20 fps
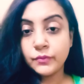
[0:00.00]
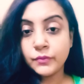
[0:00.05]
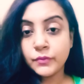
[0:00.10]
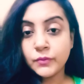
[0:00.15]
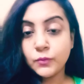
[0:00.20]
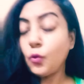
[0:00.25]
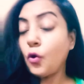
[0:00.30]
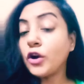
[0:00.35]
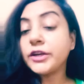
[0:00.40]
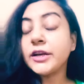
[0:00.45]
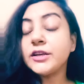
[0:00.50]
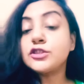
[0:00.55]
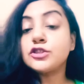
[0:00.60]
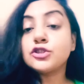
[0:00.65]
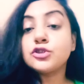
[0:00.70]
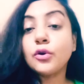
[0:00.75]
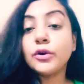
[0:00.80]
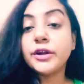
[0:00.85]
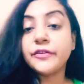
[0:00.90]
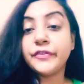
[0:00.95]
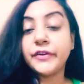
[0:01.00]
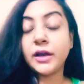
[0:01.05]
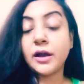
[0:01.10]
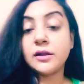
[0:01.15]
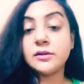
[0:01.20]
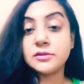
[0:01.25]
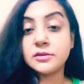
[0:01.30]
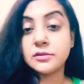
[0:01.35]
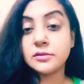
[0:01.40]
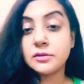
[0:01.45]
What is so
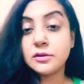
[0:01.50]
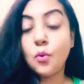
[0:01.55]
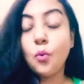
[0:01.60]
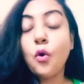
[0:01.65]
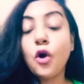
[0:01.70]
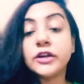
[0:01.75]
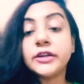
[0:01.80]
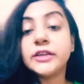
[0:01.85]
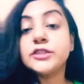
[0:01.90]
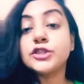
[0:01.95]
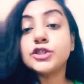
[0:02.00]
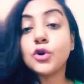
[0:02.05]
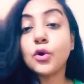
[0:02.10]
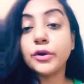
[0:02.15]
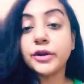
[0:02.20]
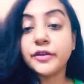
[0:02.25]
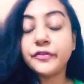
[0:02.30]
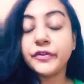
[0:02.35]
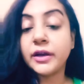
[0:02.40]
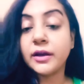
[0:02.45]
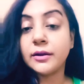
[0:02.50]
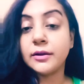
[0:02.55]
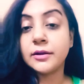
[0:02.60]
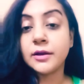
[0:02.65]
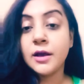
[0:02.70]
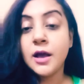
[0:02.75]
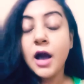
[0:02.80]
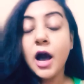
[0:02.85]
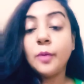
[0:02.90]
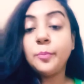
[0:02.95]
difficult? What is so difficult?
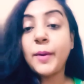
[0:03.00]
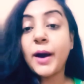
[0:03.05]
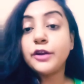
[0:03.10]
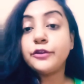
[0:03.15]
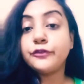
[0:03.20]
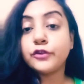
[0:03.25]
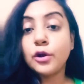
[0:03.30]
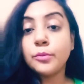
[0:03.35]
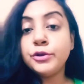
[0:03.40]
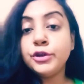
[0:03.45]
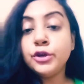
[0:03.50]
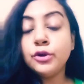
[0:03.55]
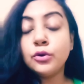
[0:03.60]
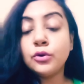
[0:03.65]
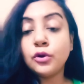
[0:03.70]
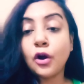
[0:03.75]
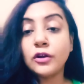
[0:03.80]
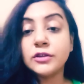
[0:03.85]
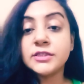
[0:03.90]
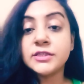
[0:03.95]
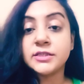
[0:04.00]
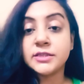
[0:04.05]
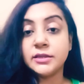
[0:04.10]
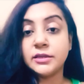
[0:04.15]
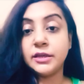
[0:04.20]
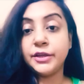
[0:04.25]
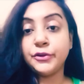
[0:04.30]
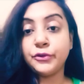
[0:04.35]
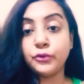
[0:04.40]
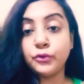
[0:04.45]
Apart from you
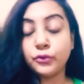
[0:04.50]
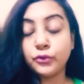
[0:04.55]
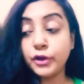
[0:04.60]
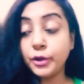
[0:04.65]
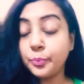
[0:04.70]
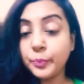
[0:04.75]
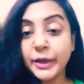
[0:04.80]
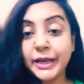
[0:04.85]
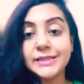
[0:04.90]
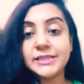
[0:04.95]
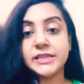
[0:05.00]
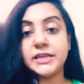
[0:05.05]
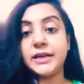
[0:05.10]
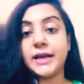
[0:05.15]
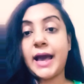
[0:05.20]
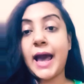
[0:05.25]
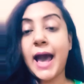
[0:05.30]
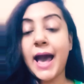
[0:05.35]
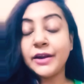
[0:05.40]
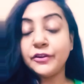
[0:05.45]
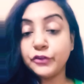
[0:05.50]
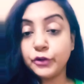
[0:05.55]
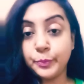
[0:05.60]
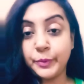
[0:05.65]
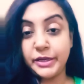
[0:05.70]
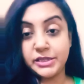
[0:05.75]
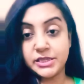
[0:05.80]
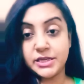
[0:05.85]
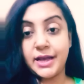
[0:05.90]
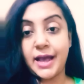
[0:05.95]
constantly repeating and
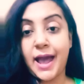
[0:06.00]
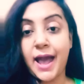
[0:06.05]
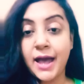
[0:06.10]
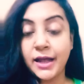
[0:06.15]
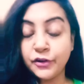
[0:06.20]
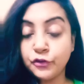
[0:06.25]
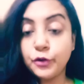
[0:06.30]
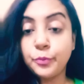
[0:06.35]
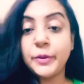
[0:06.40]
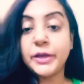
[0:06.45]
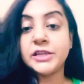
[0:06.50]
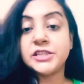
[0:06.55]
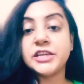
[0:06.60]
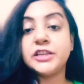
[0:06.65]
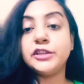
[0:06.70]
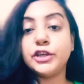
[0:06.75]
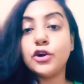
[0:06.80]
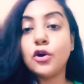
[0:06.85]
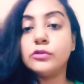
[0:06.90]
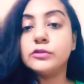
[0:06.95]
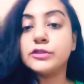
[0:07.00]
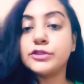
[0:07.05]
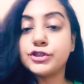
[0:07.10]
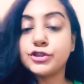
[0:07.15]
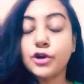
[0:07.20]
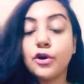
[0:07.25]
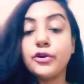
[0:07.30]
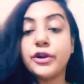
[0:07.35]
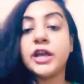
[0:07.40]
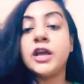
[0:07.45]
repeating and repeating the old
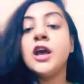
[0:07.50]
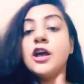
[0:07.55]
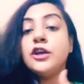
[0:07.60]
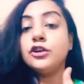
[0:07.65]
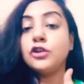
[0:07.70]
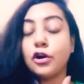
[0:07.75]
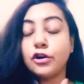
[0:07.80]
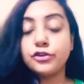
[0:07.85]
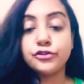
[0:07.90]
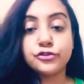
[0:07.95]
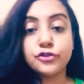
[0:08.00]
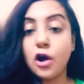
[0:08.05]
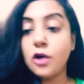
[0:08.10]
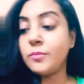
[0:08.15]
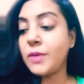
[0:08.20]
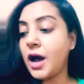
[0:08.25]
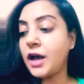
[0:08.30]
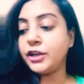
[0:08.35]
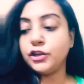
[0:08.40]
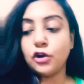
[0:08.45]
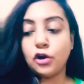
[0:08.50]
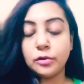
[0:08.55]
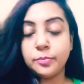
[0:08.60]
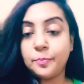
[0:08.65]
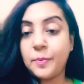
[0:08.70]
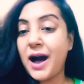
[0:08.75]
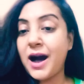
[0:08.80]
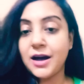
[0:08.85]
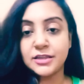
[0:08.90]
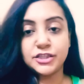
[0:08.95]
story, your trauma, your
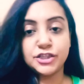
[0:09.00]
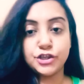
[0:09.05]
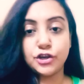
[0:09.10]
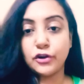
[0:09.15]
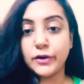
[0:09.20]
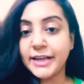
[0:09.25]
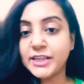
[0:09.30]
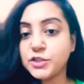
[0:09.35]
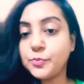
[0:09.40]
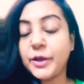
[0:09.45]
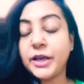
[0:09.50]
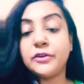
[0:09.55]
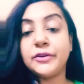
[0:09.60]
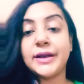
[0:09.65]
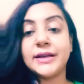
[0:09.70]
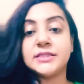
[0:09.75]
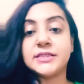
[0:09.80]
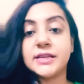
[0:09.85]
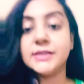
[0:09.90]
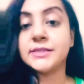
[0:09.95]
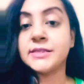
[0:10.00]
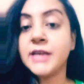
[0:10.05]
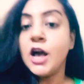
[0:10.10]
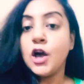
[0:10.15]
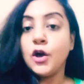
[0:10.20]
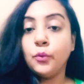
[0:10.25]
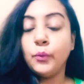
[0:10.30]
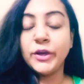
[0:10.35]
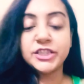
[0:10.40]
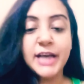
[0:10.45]
past, your experiences,
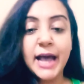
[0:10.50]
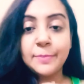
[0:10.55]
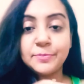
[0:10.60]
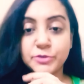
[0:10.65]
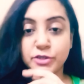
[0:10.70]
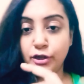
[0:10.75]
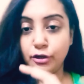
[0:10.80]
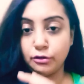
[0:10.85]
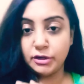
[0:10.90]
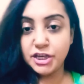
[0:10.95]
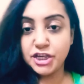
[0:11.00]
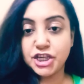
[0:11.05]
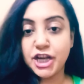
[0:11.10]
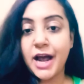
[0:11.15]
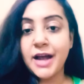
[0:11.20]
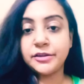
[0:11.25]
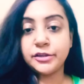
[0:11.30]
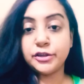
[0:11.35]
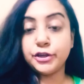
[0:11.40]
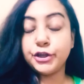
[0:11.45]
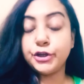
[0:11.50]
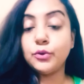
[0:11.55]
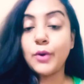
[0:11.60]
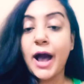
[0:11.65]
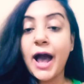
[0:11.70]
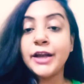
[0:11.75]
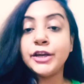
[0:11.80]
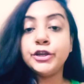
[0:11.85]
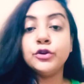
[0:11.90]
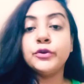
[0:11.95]
which absolutely shattered you,
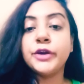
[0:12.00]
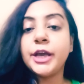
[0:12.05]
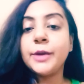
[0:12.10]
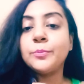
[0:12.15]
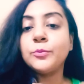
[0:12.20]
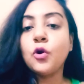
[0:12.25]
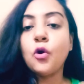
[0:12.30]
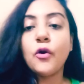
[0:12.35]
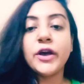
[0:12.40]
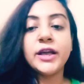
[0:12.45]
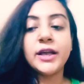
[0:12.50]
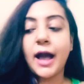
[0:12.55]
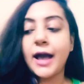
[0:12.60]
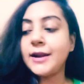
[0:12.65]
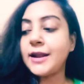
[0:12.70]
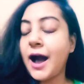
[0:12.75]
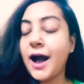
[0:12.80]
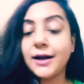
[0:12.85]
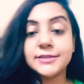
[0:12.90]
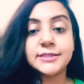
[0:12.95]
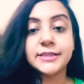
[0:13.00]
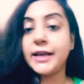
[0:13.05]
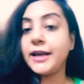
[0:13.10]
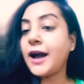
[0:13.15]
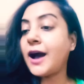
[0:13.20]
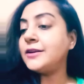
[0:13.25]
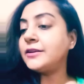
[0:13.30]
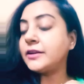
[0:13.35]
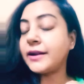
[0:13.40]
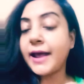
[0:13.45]
and you keep going and asking
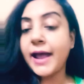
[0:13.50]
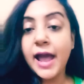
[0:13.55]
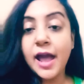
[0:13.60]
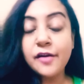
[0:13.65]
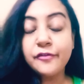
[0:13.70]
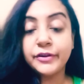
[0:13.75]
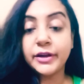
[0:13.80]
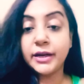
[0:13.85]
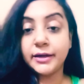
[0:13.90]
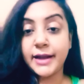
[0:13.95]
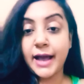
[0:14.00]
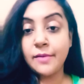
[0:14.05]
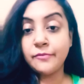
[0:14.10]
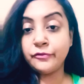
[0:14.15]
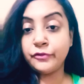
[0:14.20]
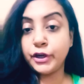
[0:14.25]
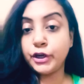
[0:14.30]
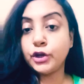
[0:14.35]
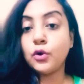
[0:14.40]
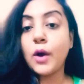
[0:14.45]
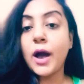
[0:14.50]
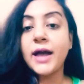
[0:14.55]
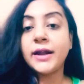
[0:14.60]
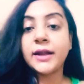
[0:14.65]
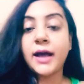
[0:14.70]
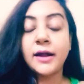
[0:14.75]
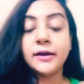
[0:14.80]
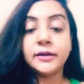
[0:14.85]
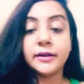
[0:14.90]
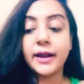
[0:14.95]
under every damn video and
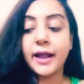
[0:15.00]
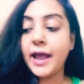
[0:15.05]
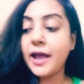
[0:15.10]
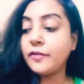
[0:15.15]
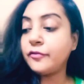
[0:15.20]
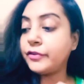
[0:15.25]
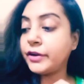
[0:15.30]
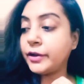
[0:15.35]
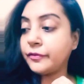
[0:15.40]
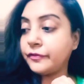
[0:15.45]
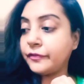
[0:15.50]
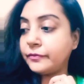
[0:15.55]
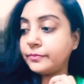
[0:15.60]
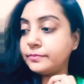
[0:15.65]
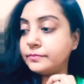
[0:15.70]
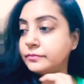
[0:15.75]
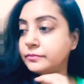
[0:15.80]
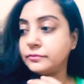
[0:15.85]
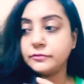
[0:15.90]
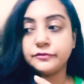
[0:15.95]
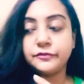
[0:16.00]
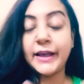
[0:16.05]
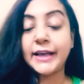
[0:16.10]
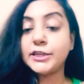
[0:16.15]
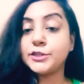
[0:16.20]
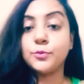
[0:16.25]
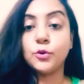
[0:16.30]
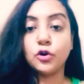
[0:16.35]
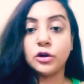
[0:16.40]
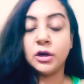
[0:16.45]
under every
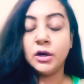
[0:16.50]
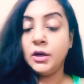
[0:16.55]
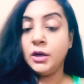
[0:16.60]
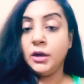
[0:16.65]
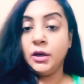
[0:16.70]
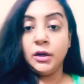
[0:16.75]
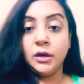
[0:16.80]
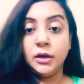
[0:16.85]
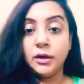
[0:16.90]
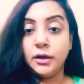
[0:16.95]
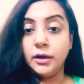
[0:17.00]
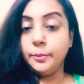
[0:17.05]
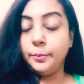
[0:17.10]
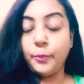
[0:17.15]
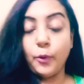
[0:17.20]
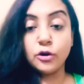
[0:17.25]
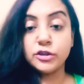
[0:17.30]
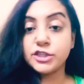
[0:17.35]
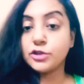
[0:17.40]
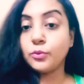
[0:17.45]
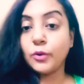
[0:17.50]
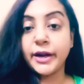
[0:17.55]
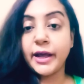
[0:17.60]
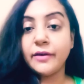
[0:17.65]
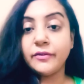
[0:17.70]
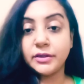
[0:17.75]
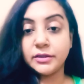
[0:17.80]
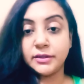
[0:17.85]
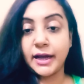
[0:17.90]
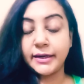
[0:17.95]
Facebook post,
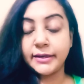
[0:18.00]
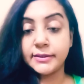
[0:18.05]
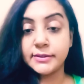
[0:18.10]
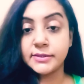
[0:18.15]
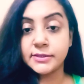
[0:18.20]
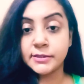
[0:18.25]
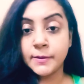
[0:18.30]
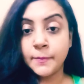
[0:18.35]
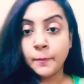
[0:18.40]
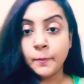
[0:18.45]
whatever that is,